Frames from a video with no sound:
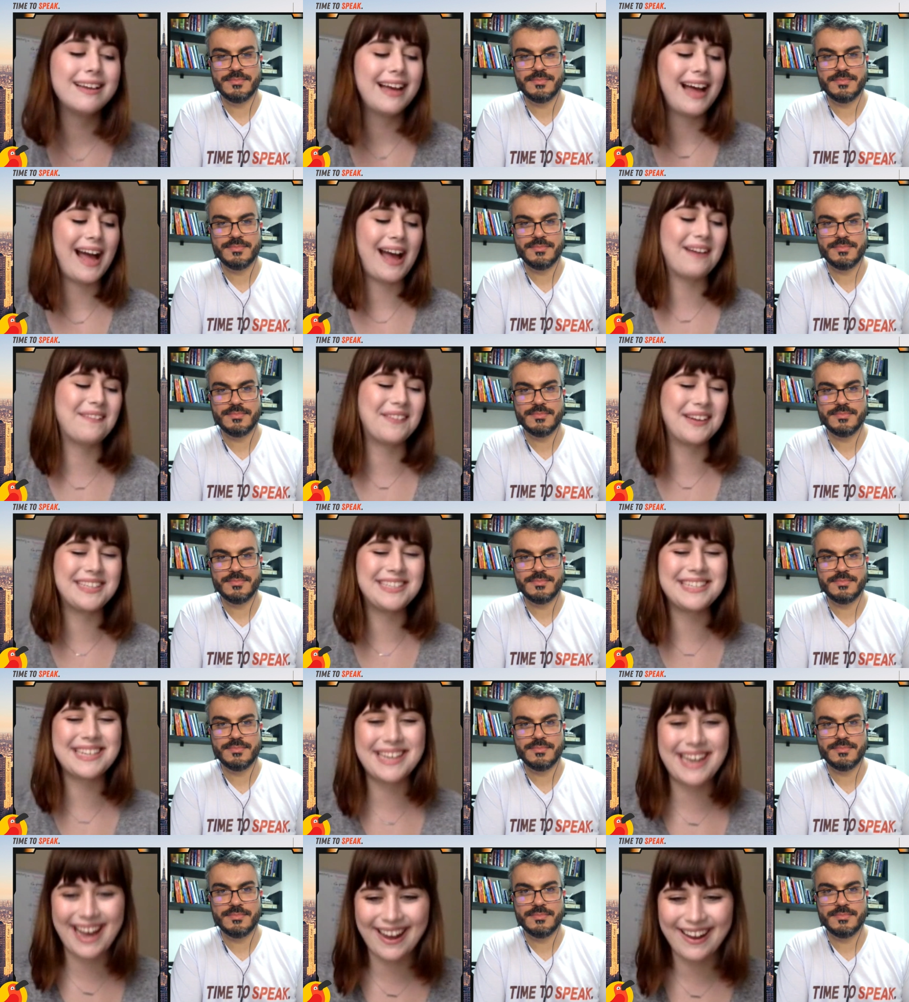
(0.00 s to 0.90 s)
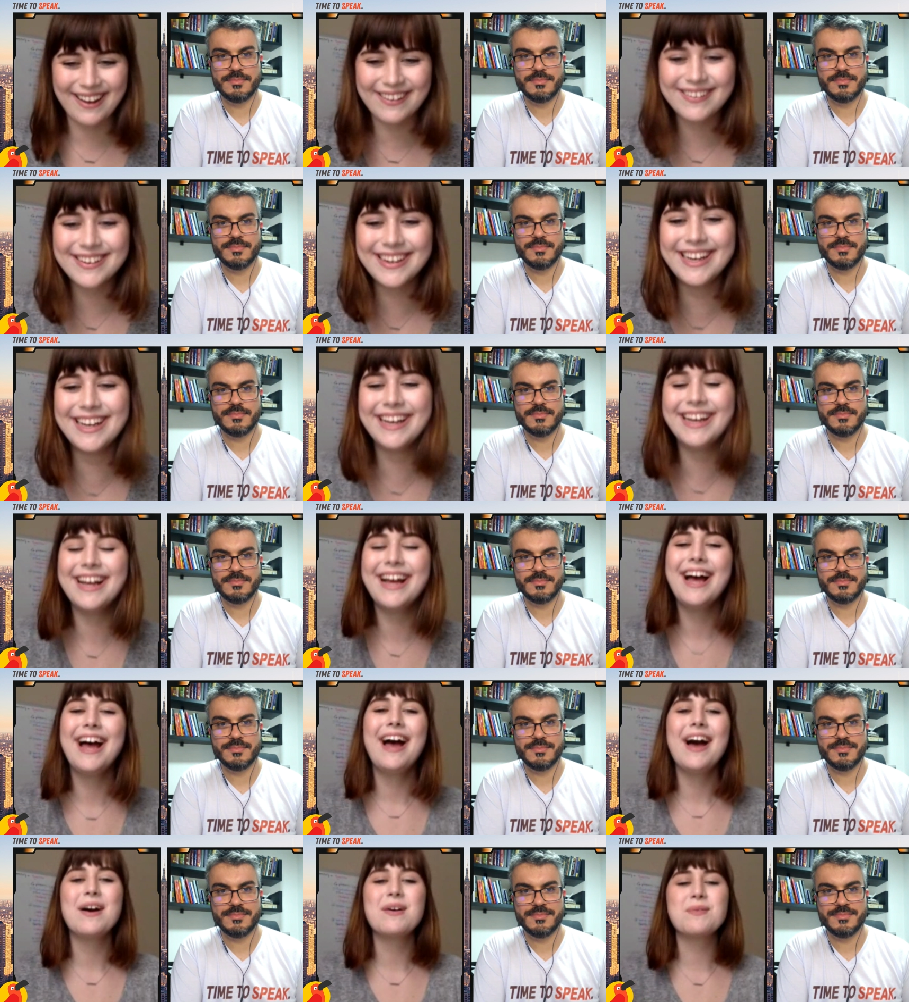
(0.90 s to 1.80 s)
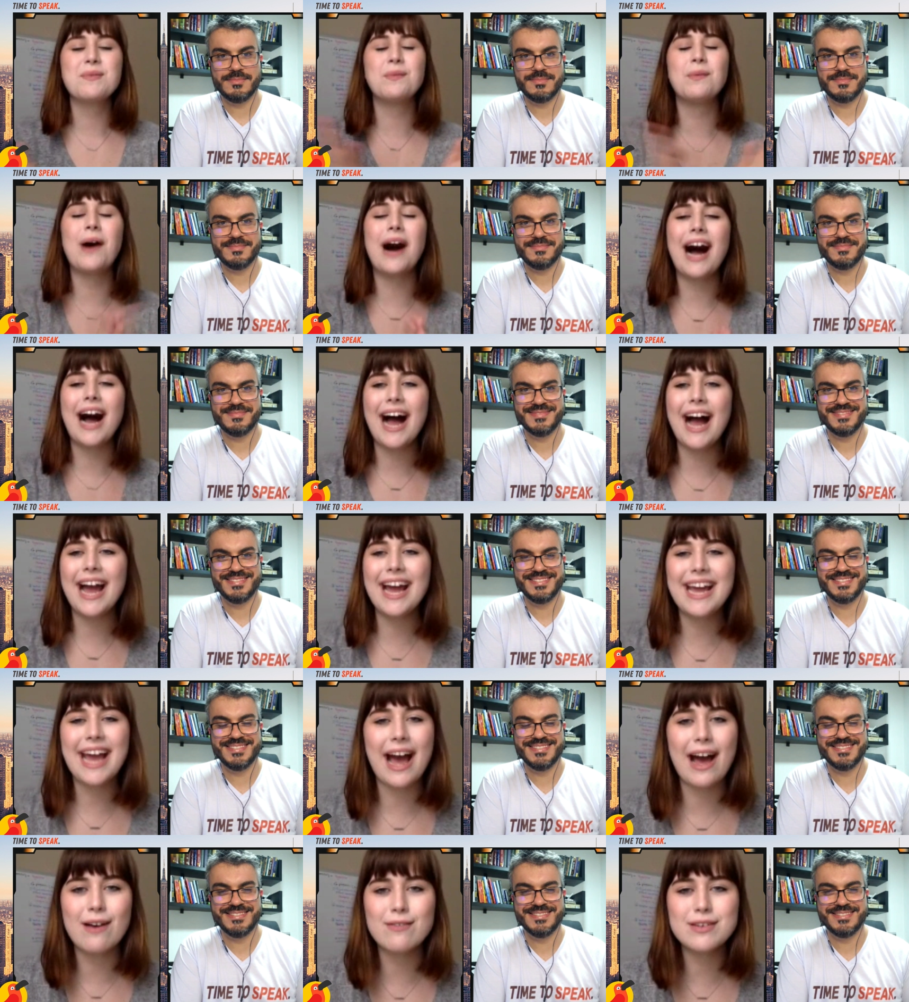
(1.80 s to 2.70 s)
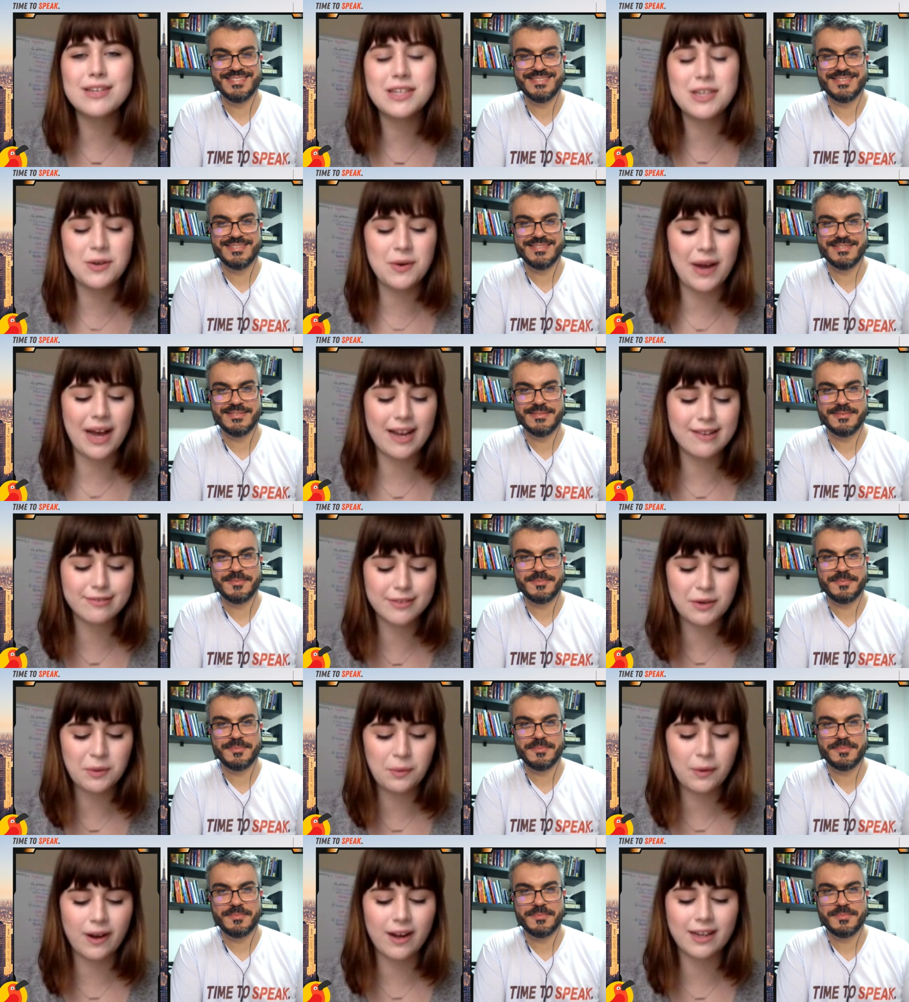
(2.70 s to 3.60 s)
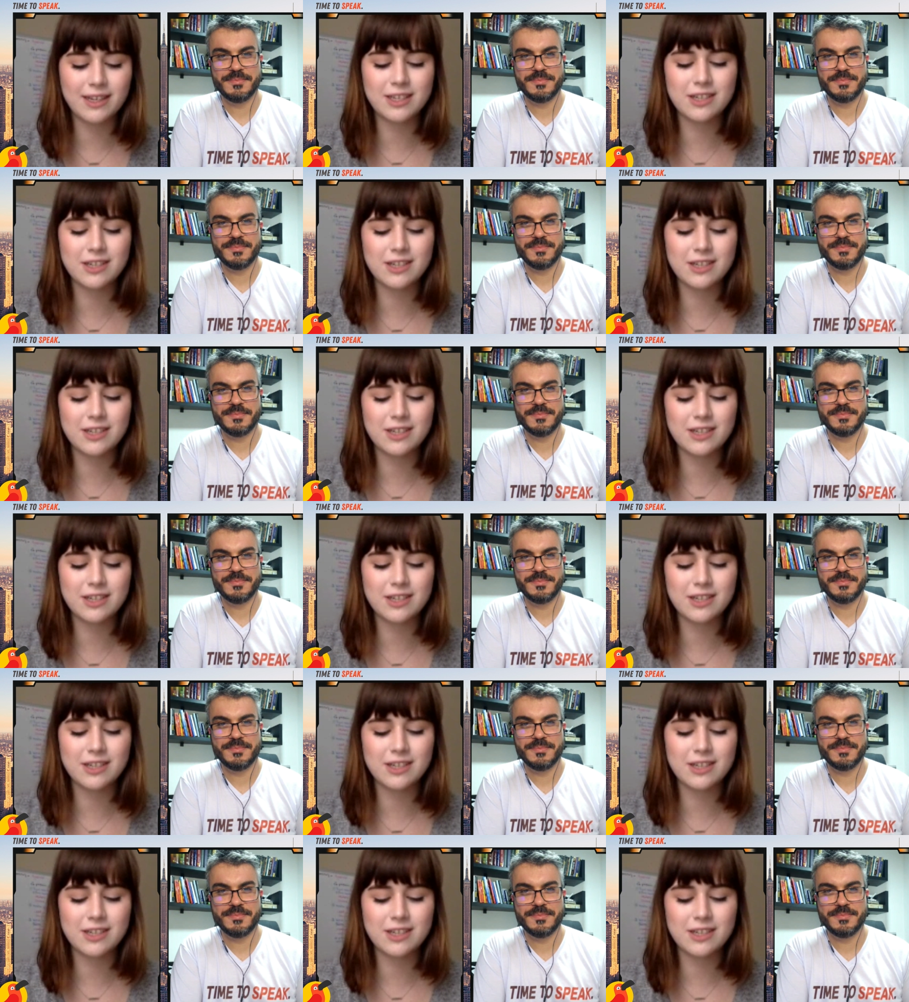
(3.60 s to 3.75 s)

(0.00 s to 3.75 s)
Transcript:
Speaker 1: I want to know, why haven't you ever watched